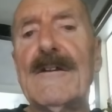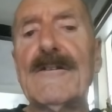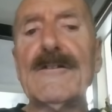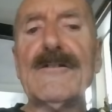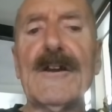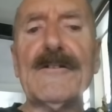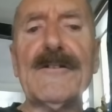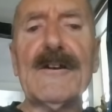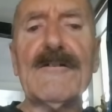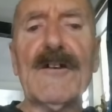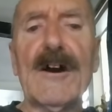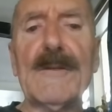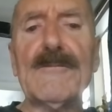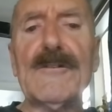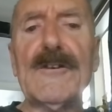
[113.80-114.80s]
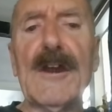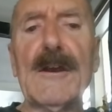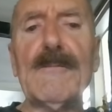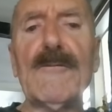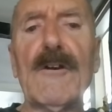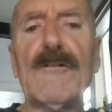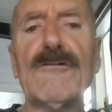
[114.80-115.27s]
The Sunday Times
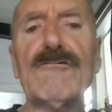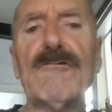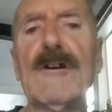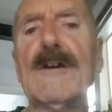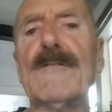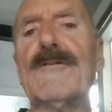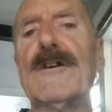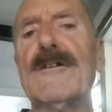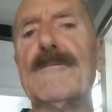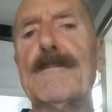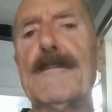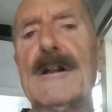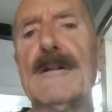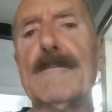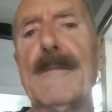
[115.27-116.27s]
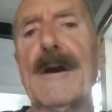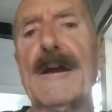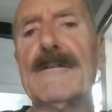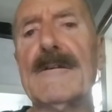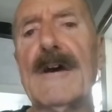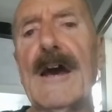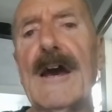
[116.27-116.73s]
named three of these
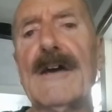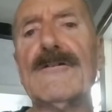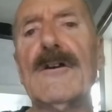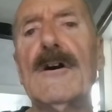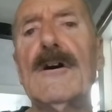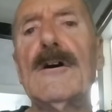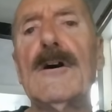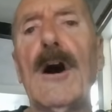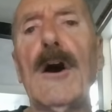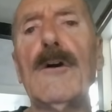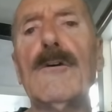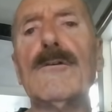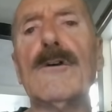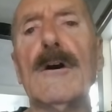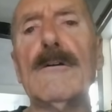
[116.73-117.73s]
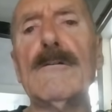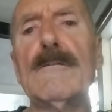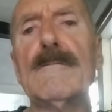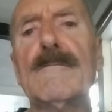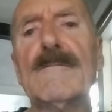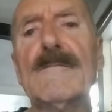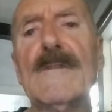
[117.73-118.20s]
middlemen as OYO,
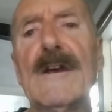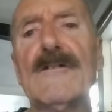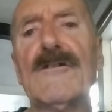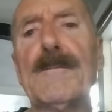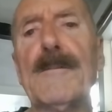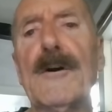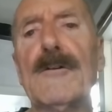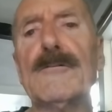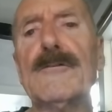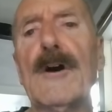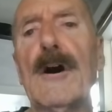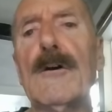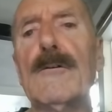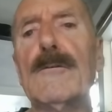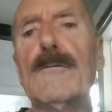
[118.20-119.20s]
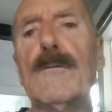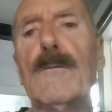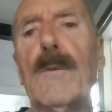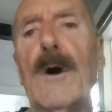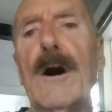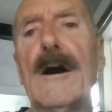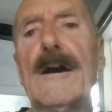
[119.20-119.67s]
that's spelled
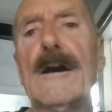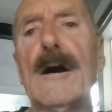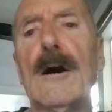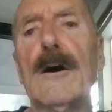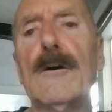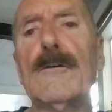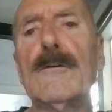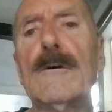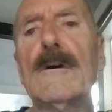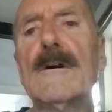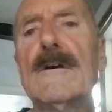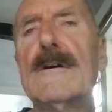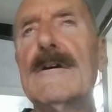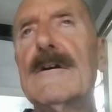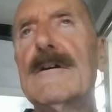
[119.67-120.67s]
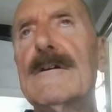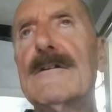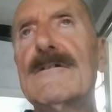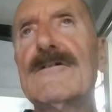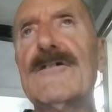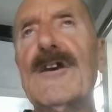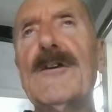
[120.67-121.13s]
O-Y-O,
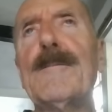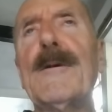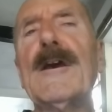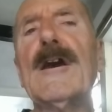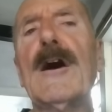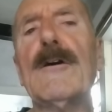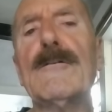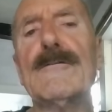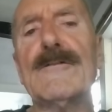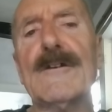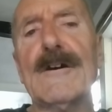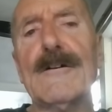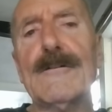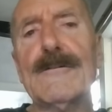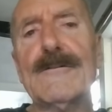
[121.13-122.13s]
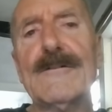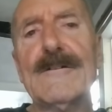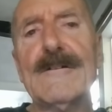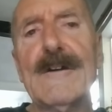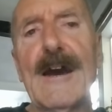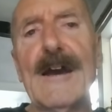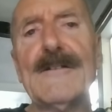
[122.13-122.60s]
CB
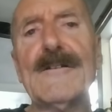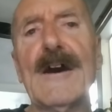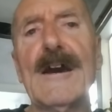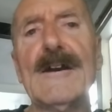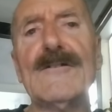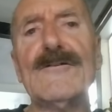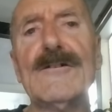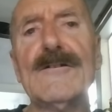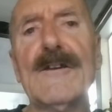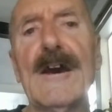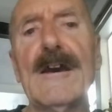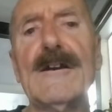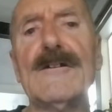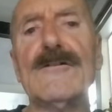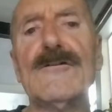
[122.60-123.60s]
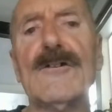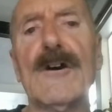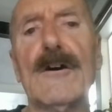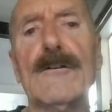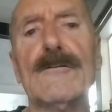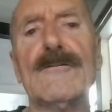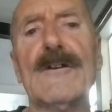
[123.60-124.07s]
Hotels and Agent H
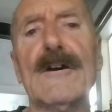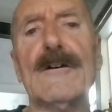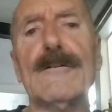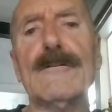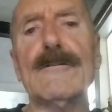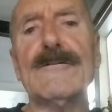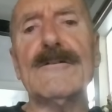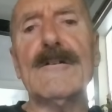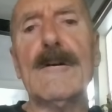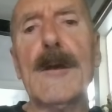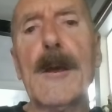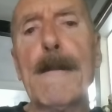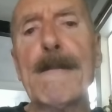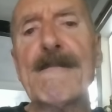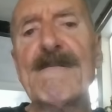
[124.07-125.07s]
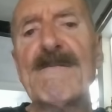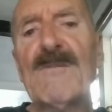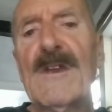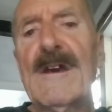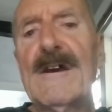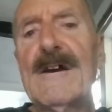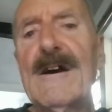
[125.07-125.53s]
Hotels.
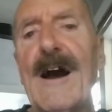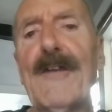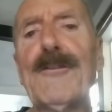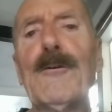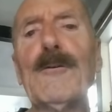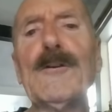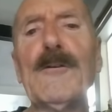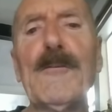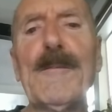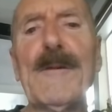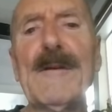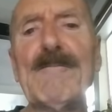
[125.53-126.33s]
I thought it would